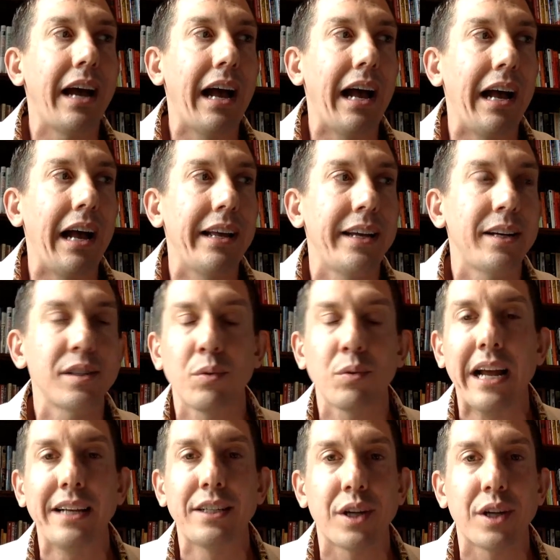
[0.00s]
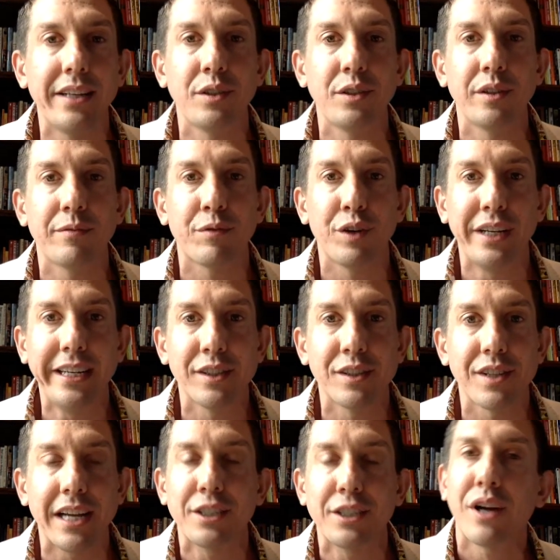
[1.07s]
uh, here's what I tried doing for
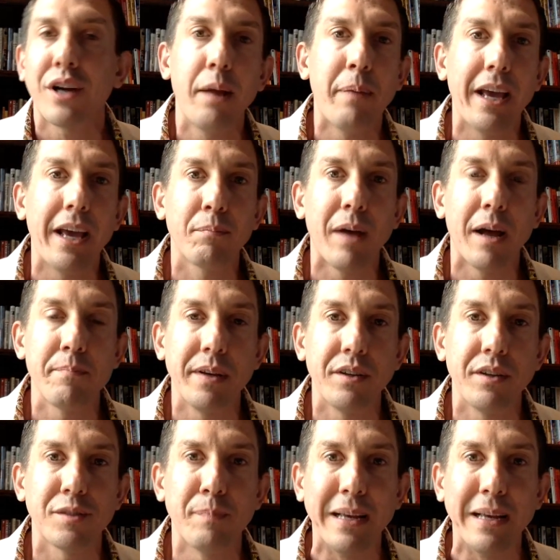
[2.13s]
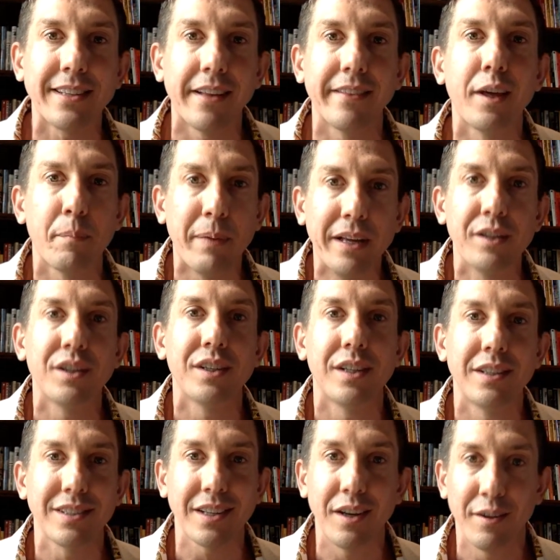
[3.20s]
years I tried paying my bills based on the
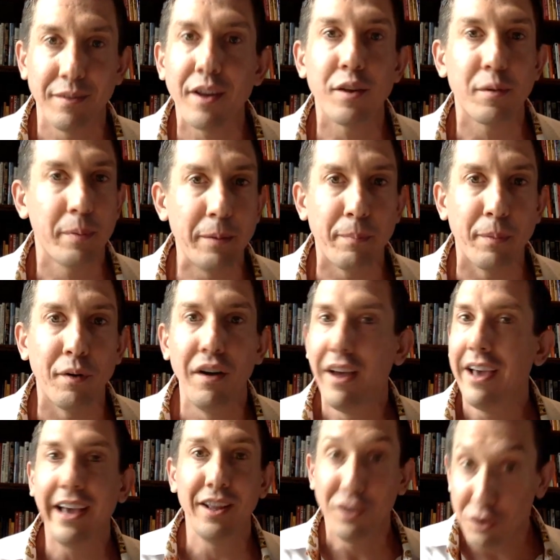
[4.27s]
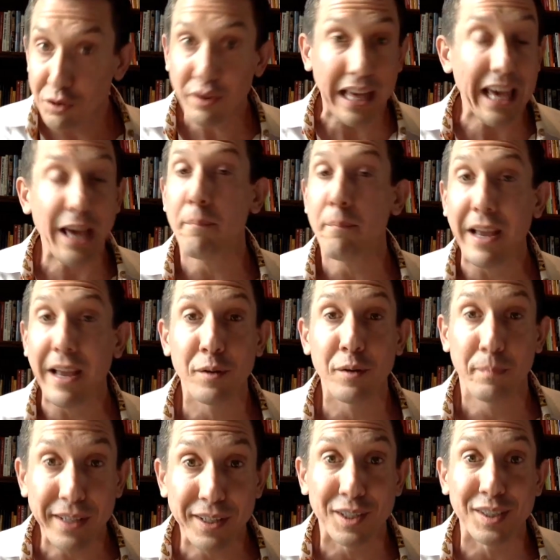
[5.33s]
opinions of other people. And you can't pay your
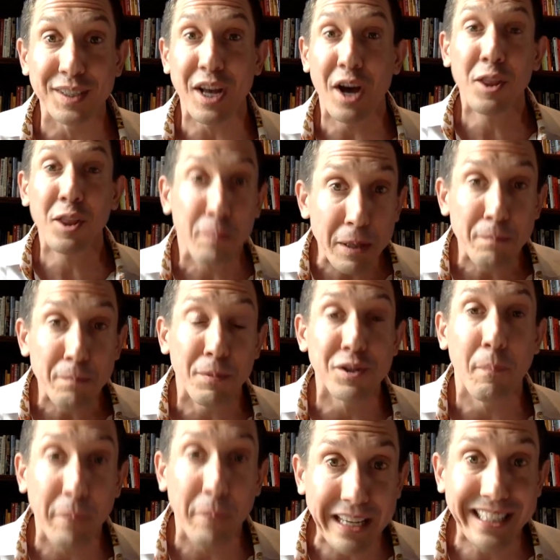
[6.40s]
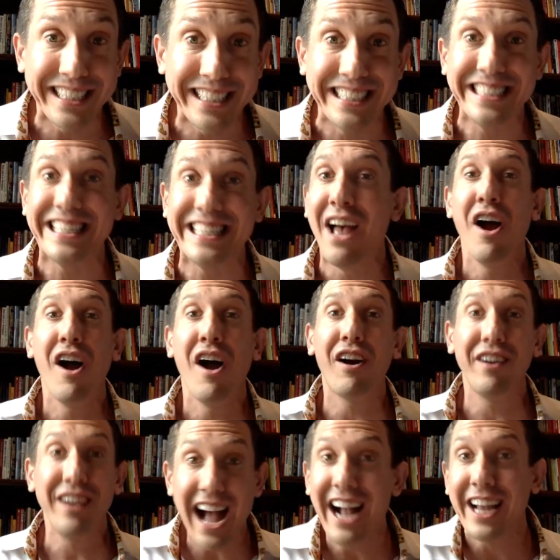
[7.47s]
bills. Other people's opinions
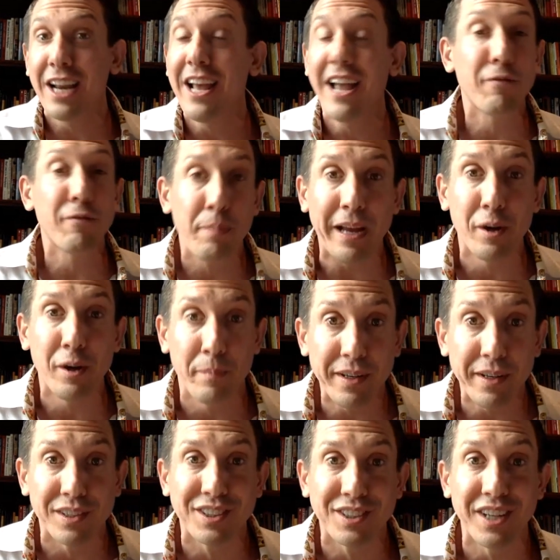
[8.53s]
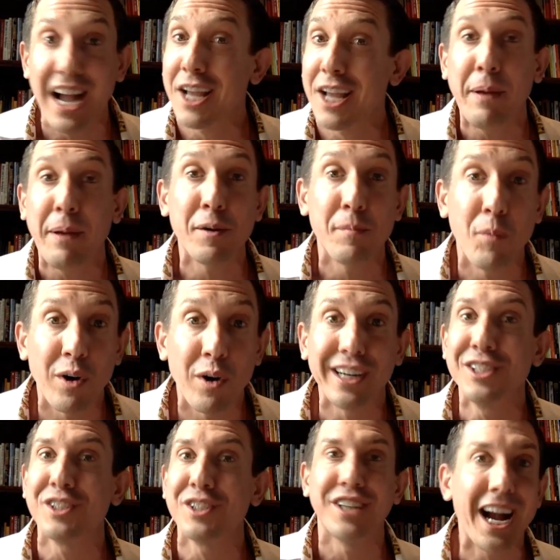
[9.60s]
are not going to ever pay your bills. They're not going to pay your
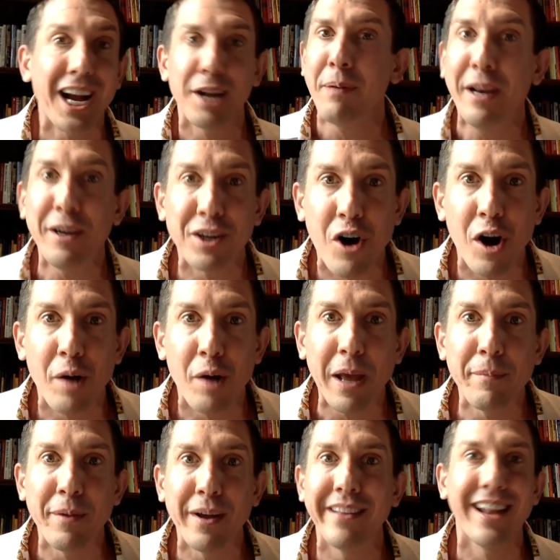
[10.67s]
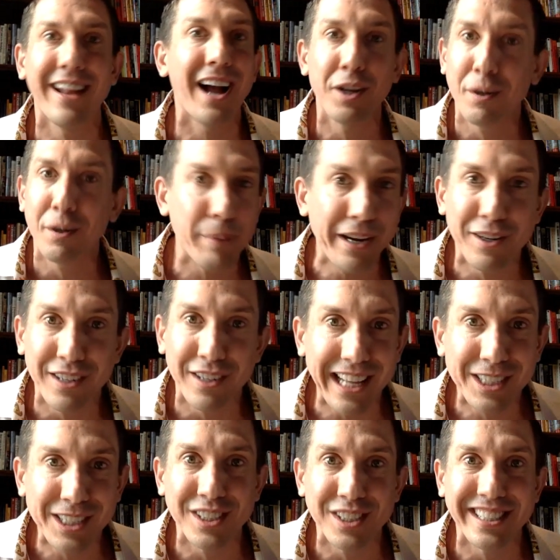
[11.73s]
mortgage. They're not going to pay your car payment, not your, pay your
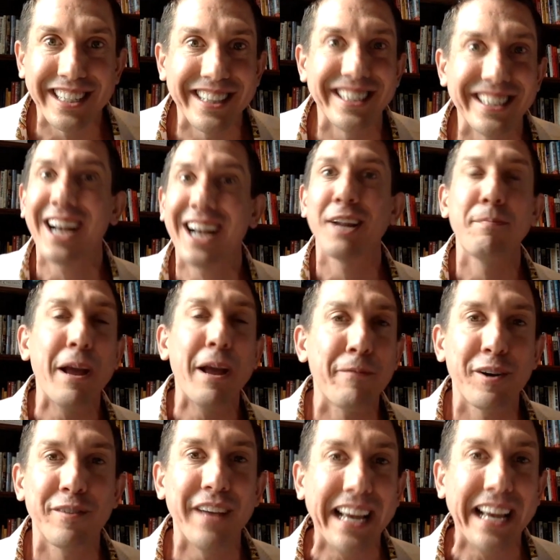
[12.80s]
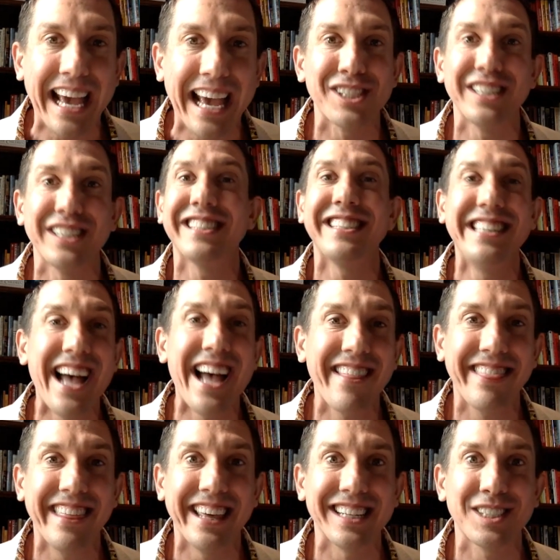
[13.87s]
electricity. They're not going to pay for your vacations,
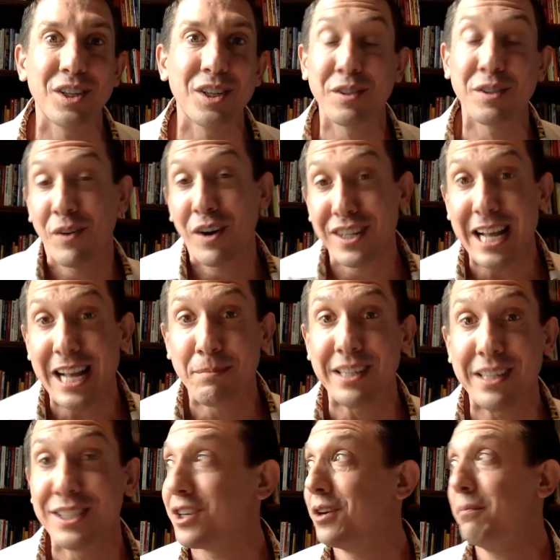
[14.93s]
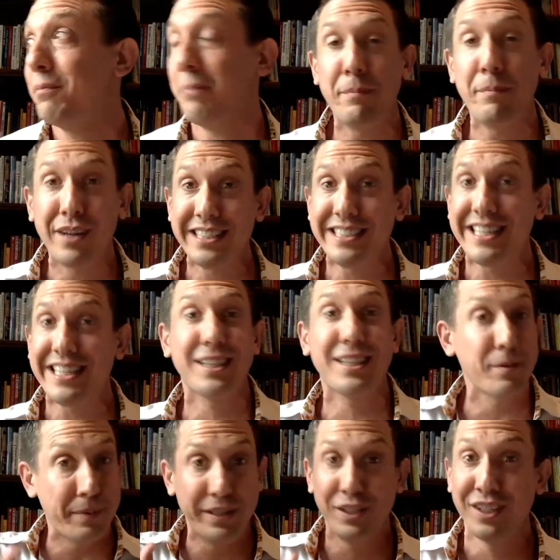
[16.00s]
nothing. So, as far as I'm concerned, people can take their
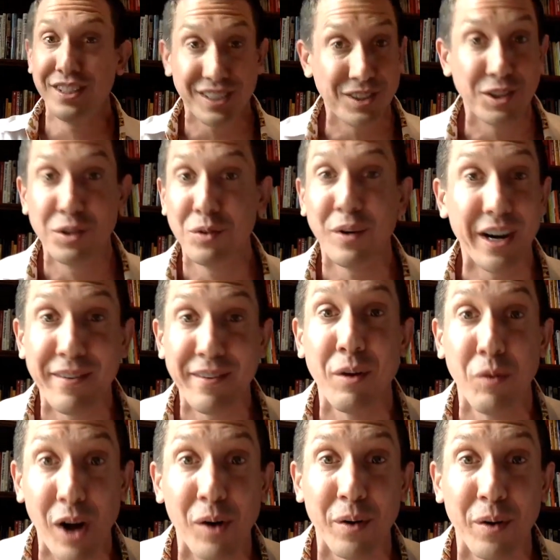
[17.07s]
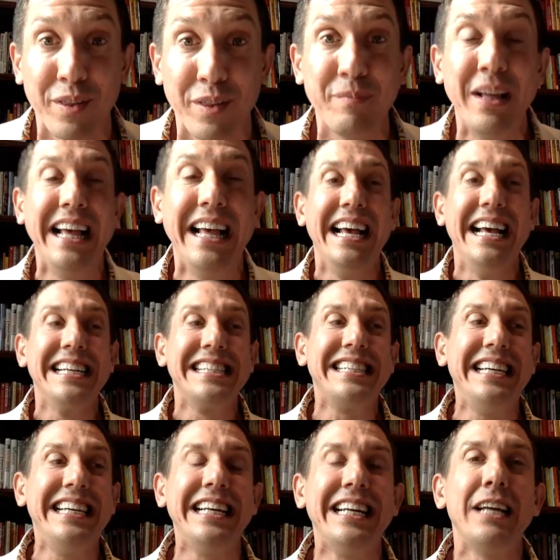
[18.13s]
opinions and do whatever they want with them.
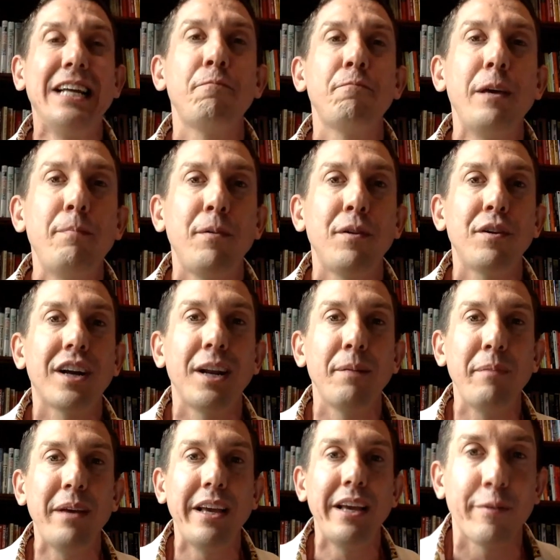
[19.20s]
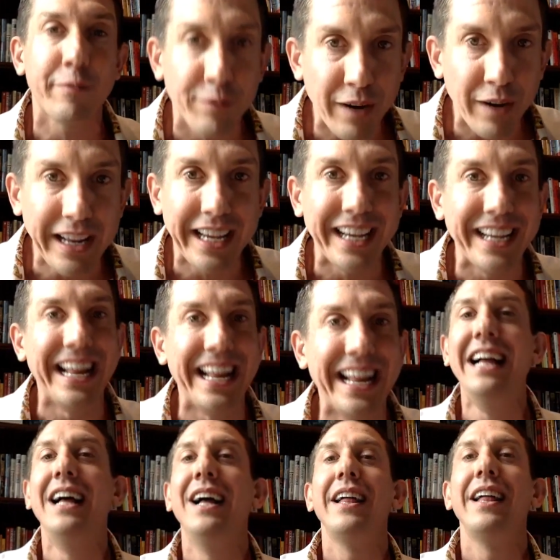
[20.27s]
See, and people are going to be afraid
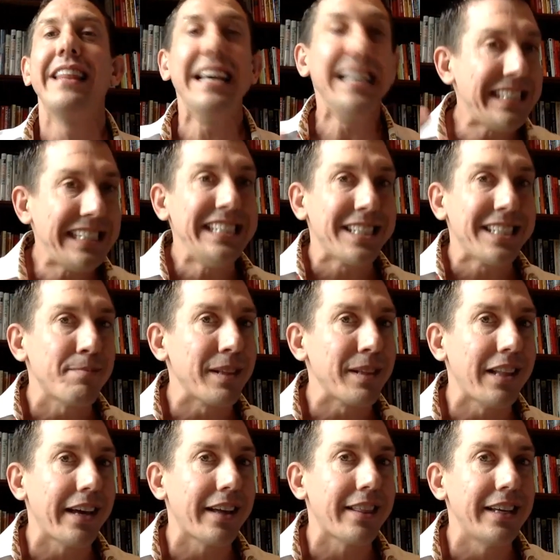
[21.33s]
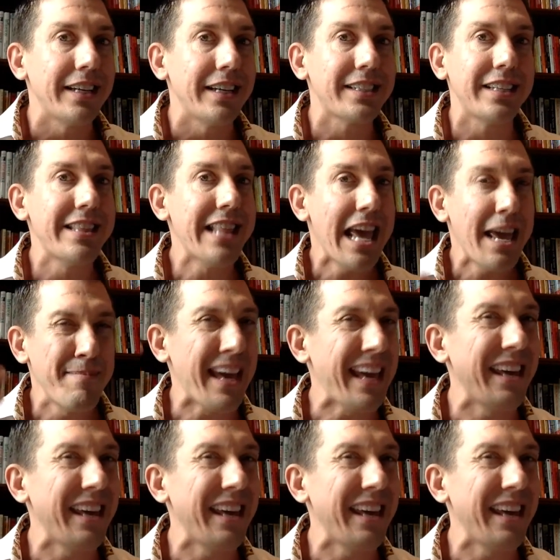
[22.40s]
they see something like this and they may